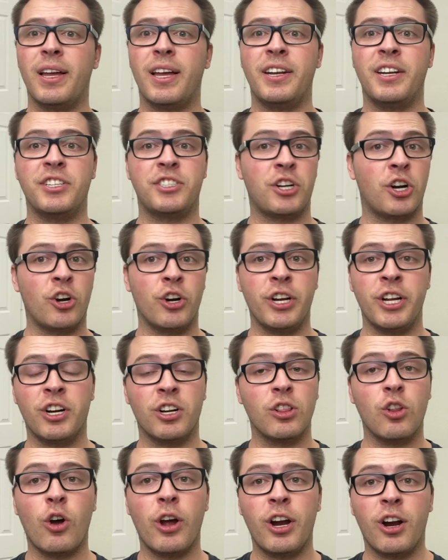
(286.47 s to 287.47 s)
an attorney or
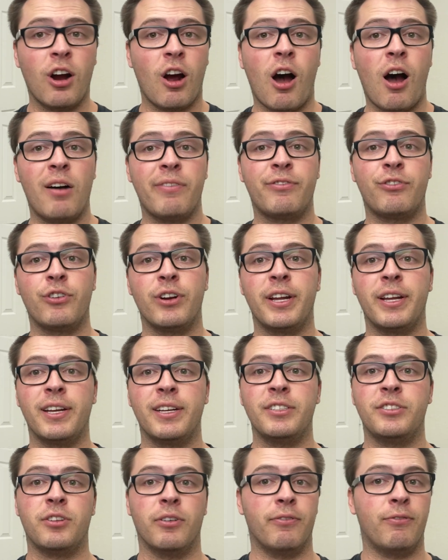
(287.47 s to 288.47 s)
lawyer offering
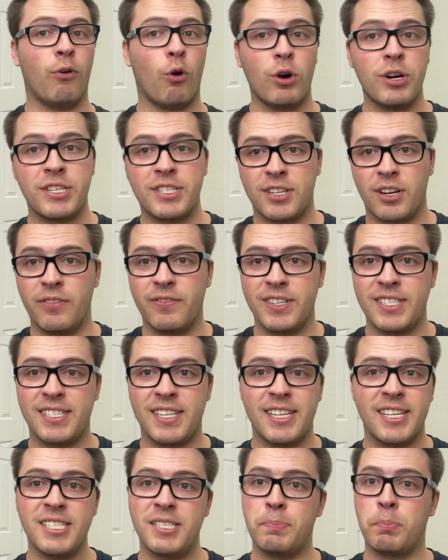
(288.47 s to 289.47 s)
divorce
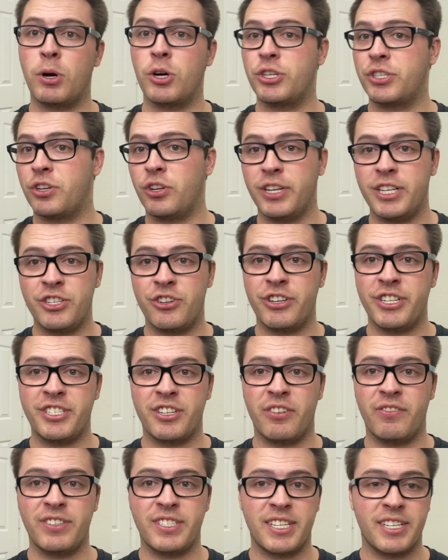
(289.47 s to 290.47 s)
services, personal injury
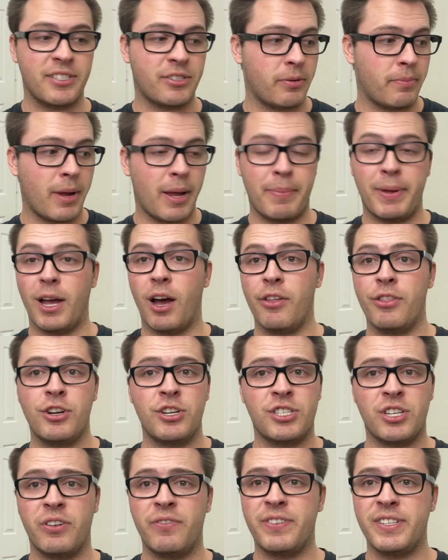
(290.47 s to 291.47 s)
services, or maybe other
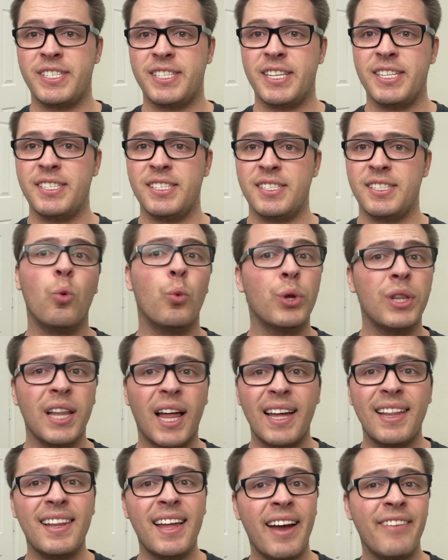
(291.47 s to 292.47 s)
services would
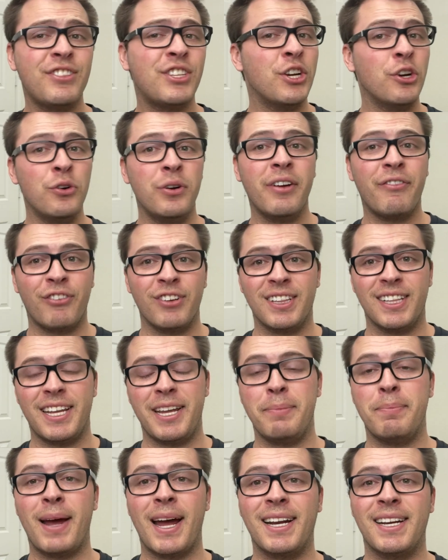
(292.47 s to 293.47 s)
likely have two different lead
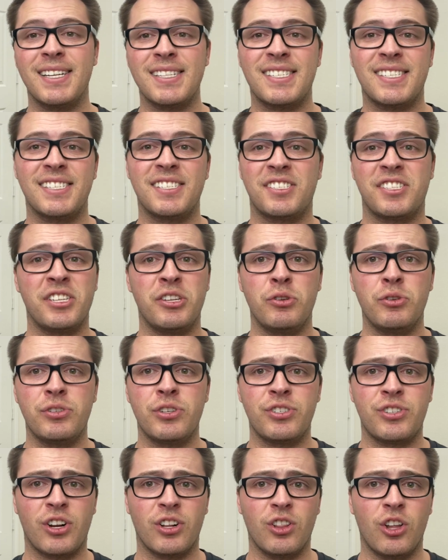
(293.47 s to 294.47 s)
magnets since the
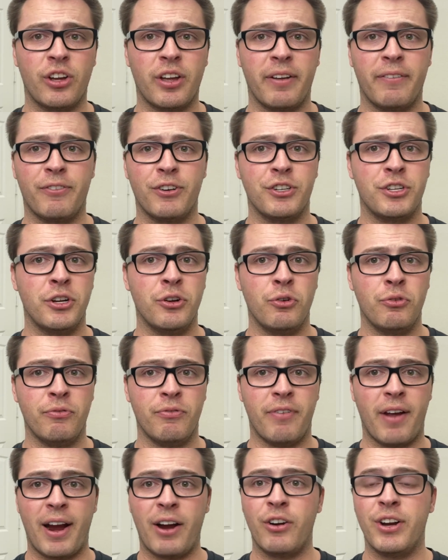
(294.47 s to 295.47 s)
users are looking for two
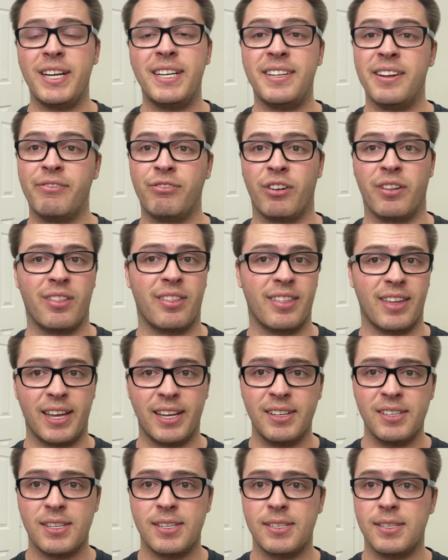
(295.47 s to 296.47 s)
very different
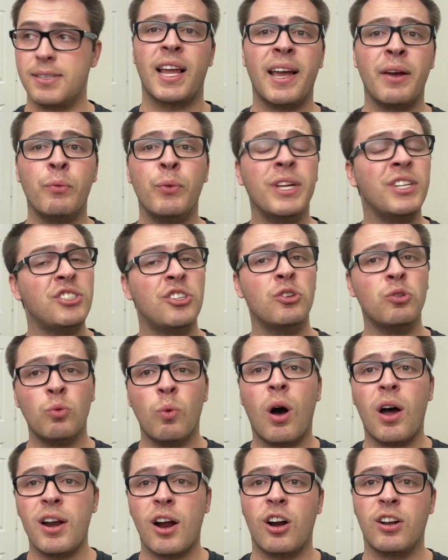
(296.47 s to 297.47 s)
things. And we do
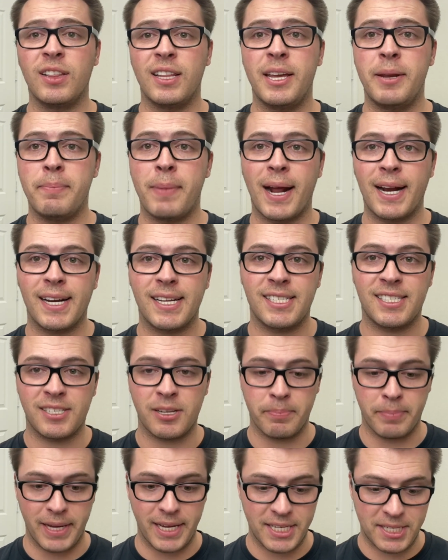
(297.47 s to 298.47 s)
want our lead magnets to
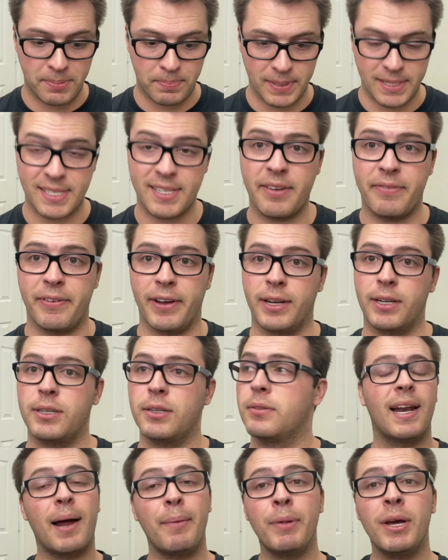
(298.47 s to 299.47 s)
be specific.
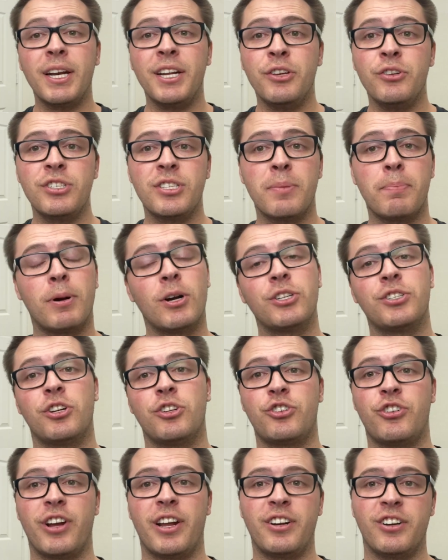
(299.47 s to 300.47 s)
I'm going to use the personal
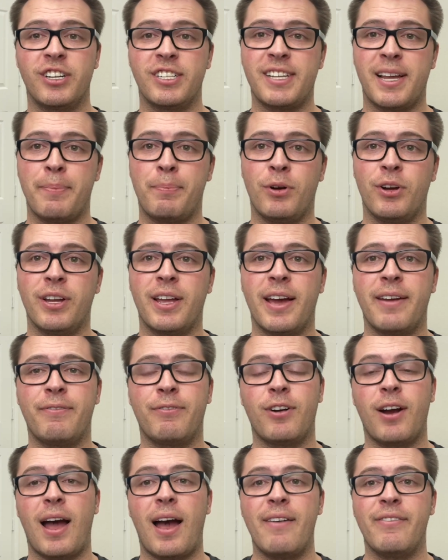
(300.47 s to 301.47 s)
trainer example again for
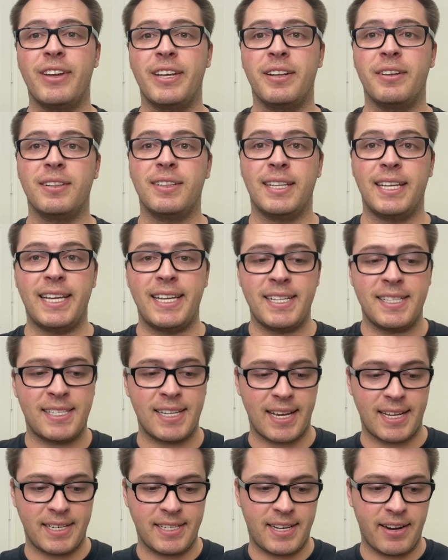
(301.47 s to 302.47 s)
having leads
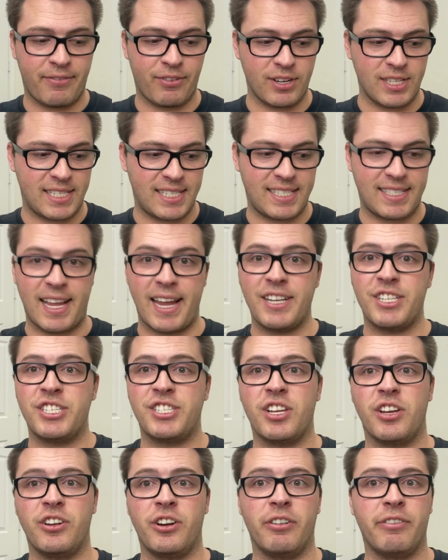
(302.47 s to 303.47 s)
in different stages of your